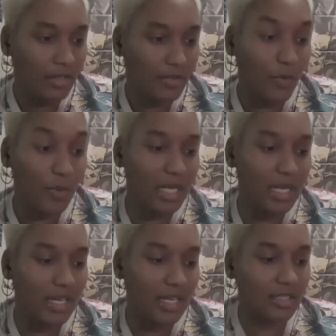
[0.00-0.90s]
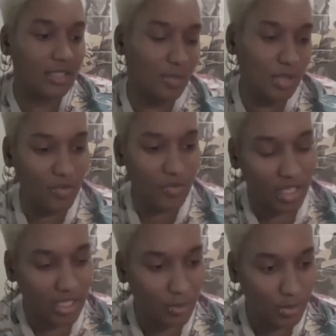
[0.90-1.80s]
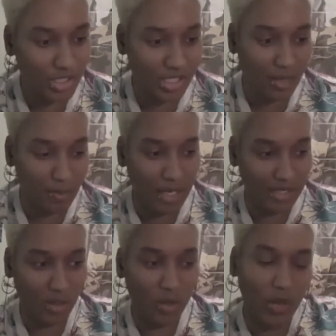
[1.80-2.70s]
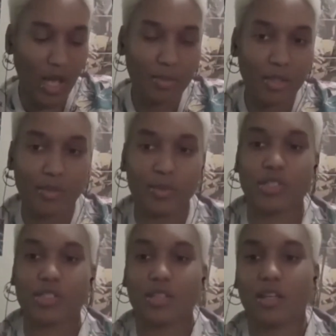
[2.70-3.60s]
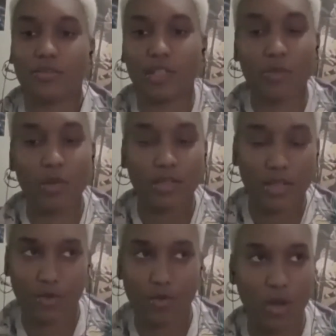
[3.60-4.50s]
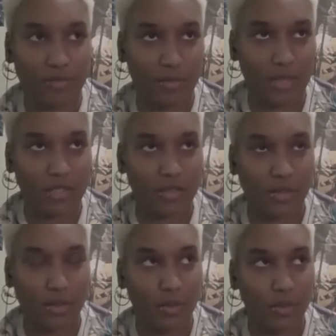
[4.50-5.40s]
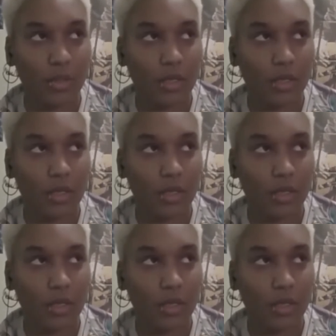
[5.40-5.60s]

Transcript: For me specifically, it was just like my solo album. It was just like a different way for me to